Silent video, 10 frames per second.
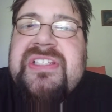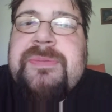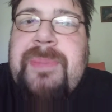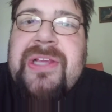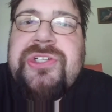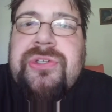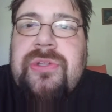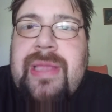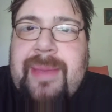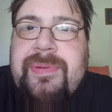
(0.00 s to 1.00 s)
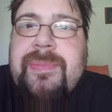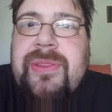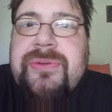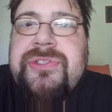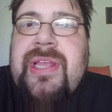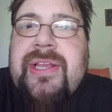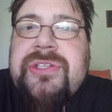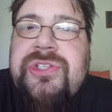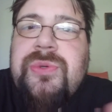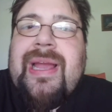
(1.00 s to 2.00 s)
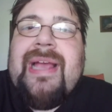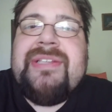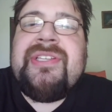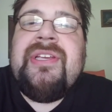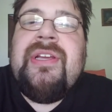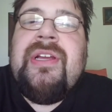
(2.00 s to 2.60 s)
special Happy Mother's Day, because you guys